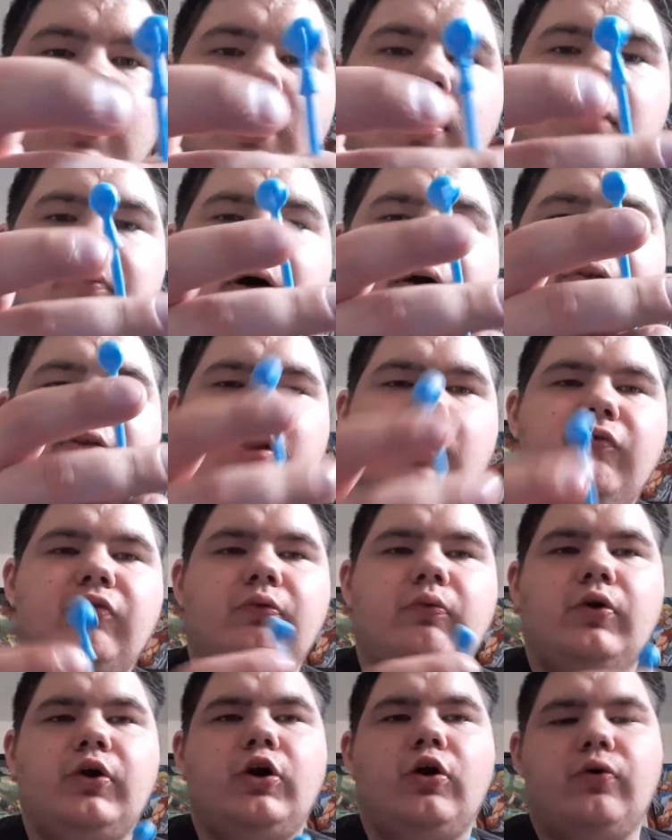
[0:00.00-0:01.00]
I definitely
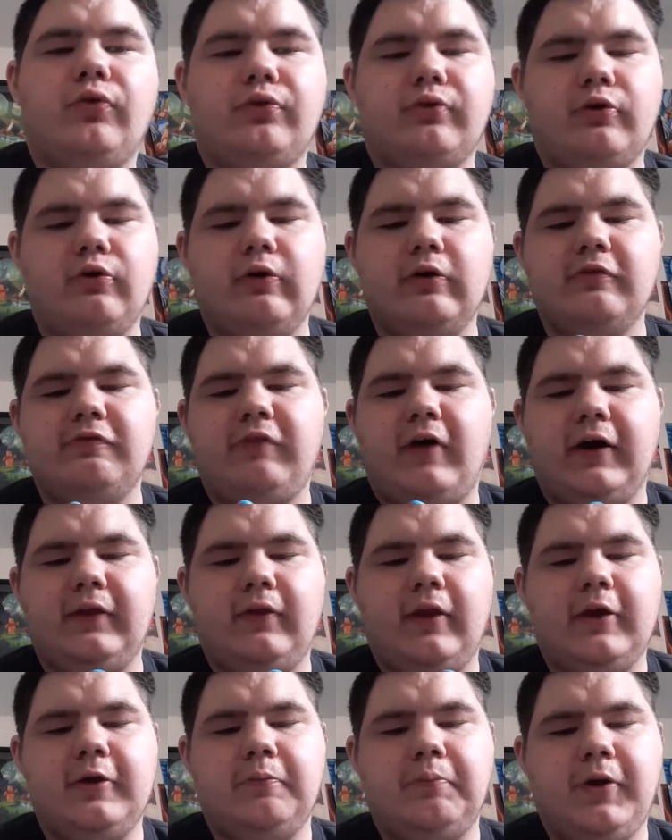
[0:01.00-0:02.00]
want to go through and find
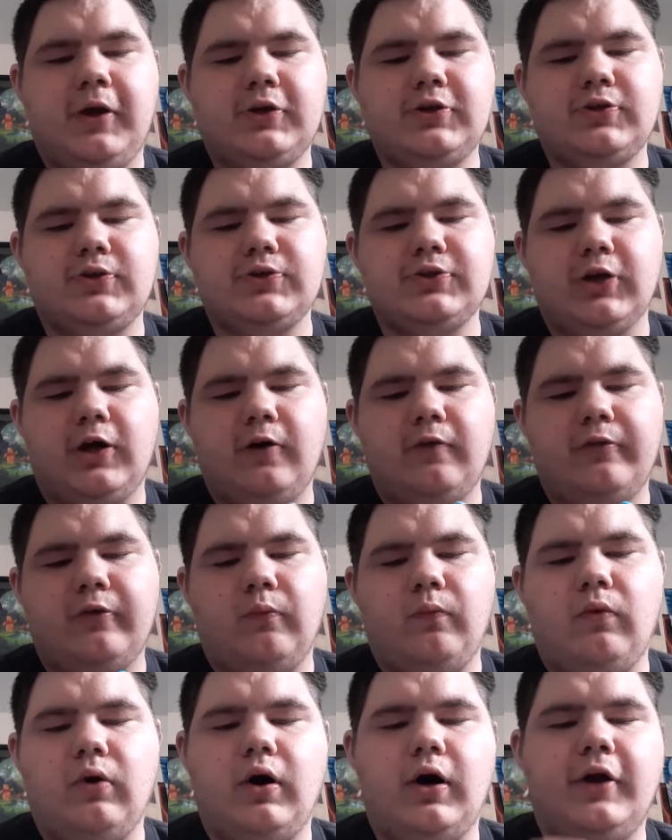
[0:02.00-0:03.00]
like pictures of the
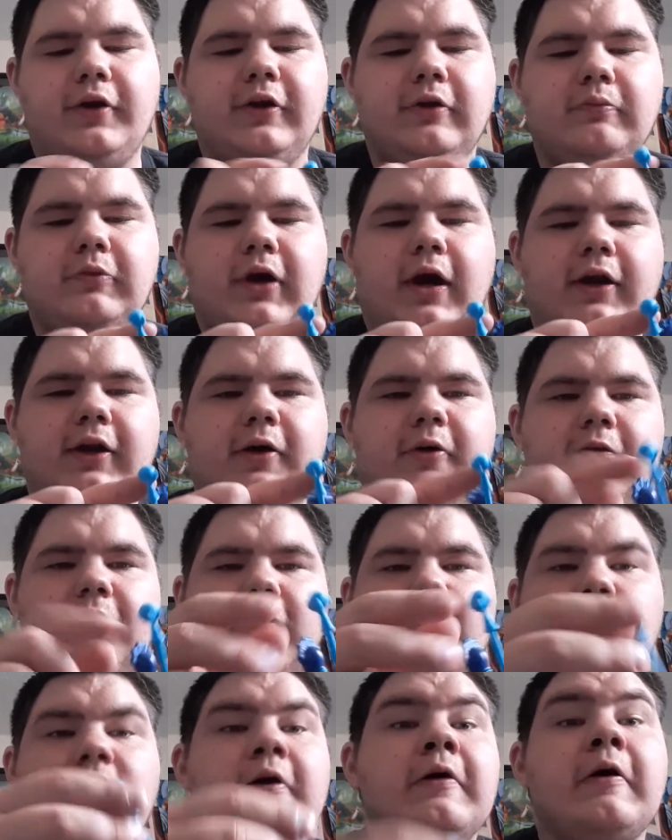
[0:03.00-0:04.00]
wand and kind of
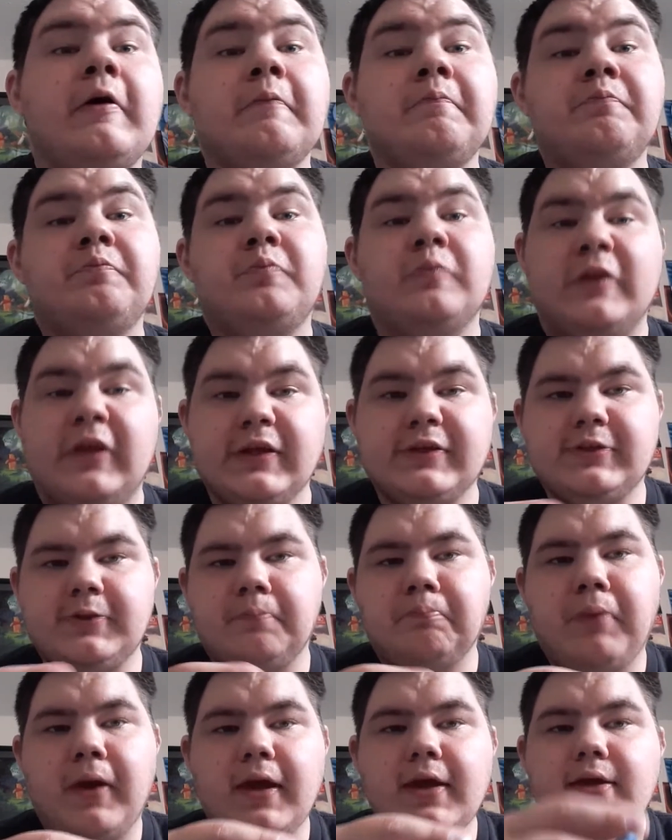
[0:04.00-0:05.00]
get some
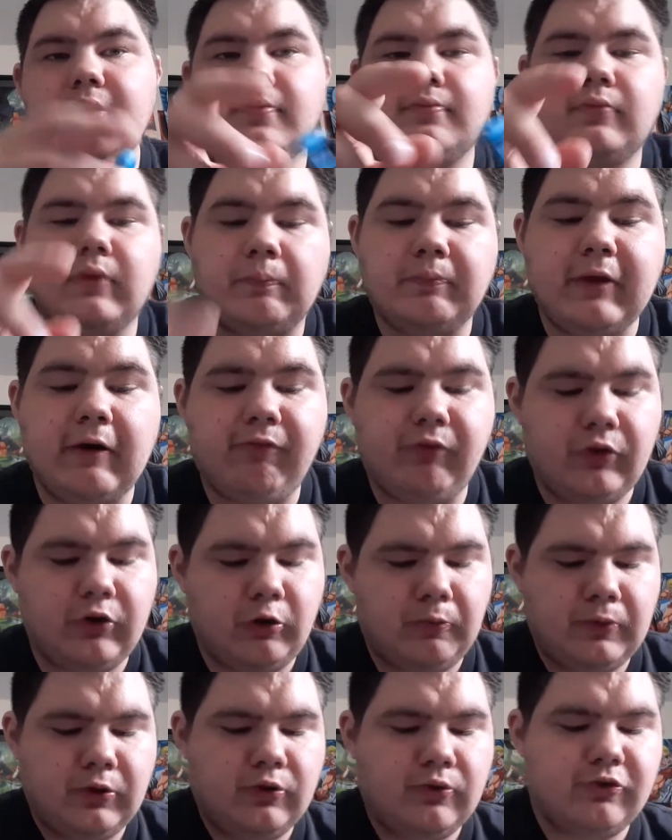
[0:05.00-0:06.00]
paint. I'm definitely
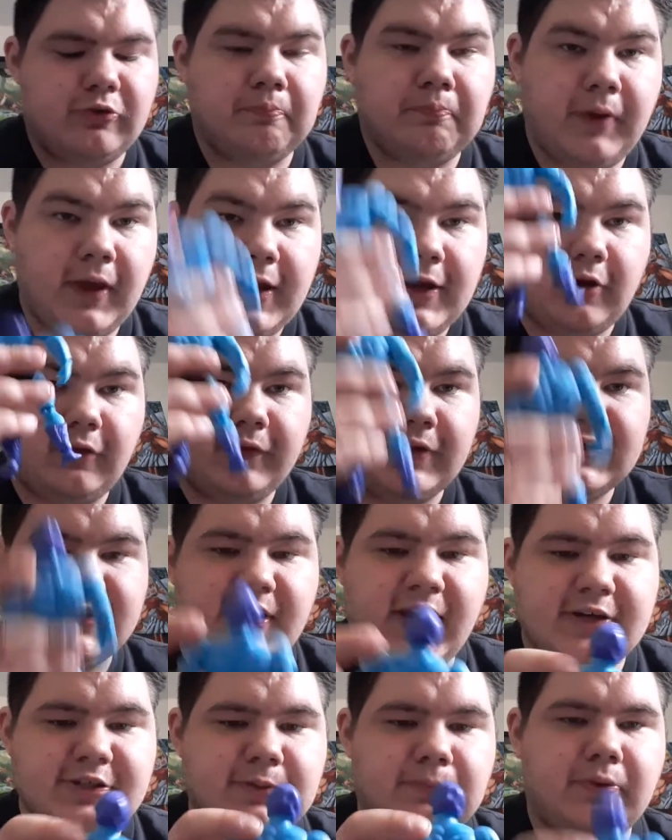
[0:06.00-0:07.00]
going to be using paint on these
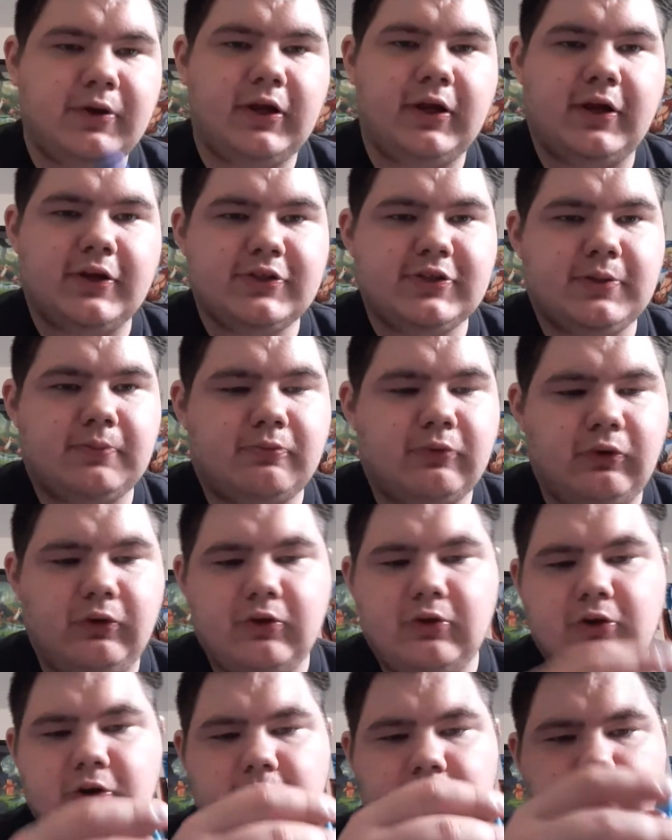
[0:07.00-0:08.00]
guys to bring out some really
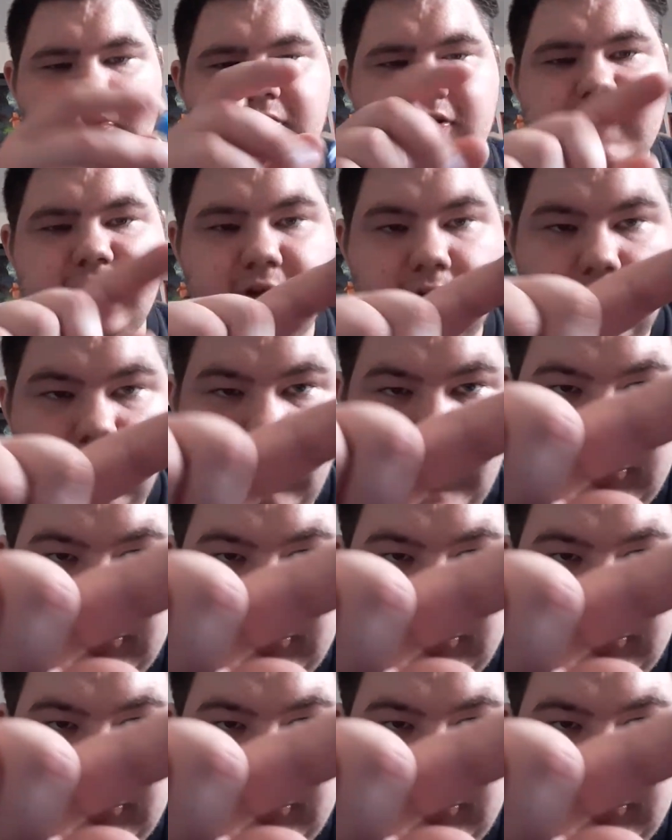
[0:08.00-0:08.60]
good detail on